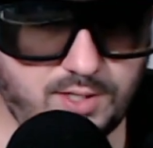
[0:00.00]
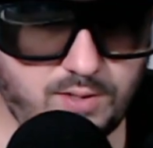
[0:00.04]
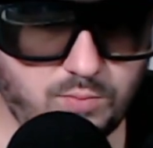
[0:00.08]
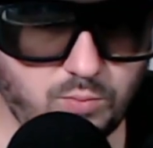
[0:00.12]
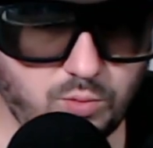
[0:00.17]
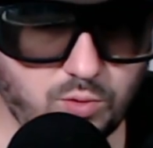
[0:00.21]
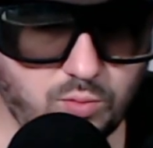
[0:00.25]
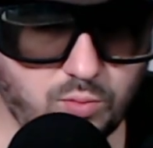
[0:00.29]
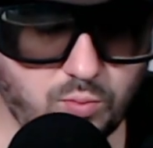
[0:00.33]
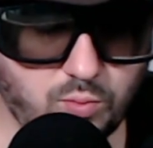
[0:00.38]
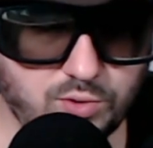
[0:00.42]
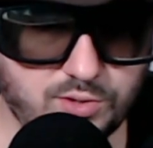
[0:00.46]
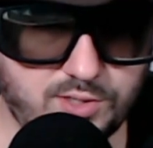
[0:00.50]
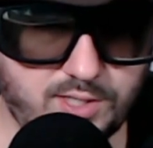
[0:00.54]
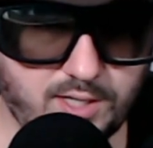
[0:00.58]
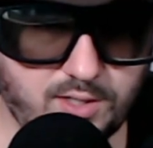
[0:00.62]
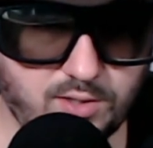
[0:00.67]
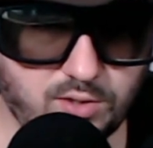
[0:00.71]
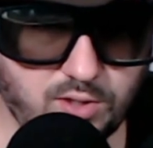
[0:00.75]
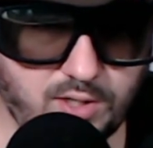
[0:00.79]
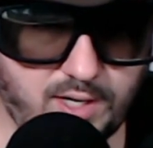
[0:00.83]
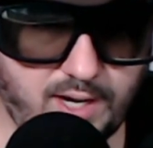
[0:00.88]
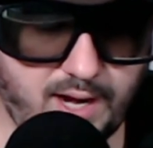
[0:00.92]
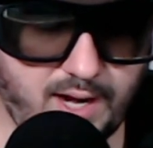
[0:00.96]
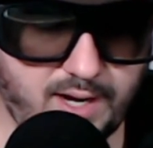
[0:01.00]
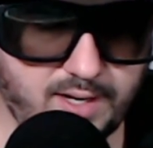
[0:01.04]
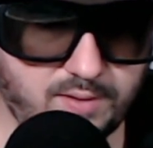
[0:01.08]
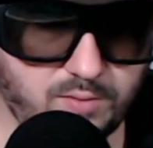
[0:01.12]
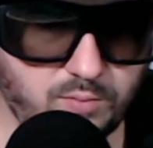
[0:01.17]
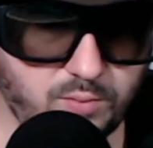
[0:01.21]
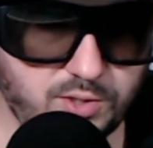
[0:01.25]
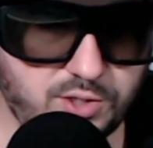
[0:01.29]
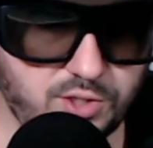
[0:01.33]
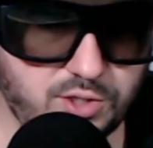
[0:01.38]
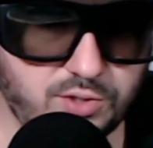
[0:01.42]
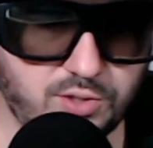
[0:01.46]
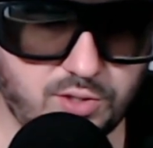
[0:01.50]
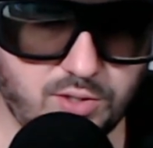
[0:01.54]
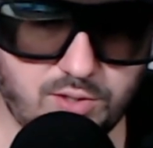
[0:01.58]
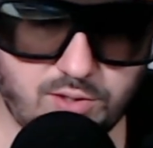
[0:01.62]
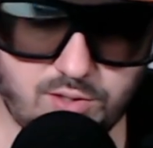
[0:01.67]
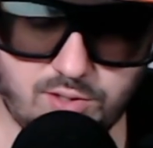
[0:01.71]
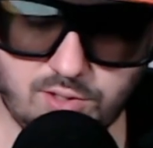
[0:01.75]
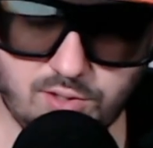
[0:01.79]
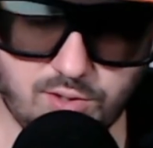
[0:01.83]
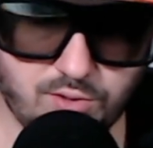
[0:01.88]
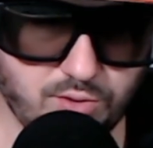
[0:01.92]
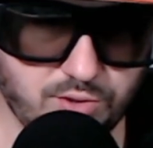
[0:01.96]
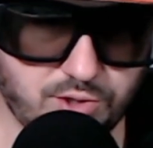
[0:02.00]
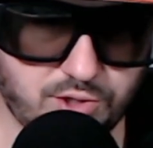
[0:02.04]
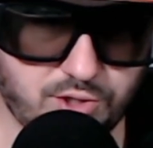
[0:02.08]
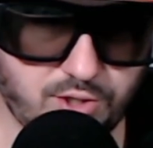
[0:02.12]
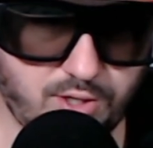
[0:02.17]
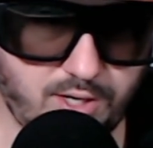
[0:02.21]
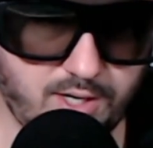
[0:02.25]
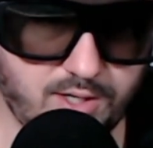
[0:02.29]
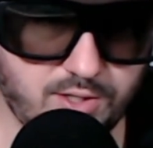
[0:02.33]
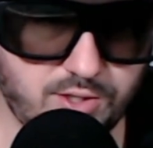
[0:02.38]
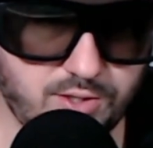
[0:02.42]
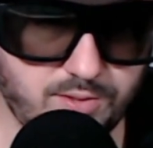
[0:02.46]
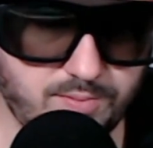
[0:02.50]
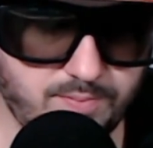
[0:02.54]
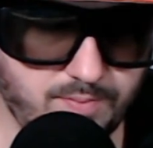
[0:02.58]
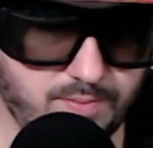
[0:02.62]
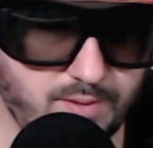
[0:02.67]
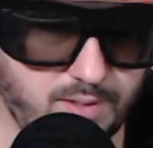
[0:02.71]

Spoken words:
and we'll take a look at it, which is a little strange.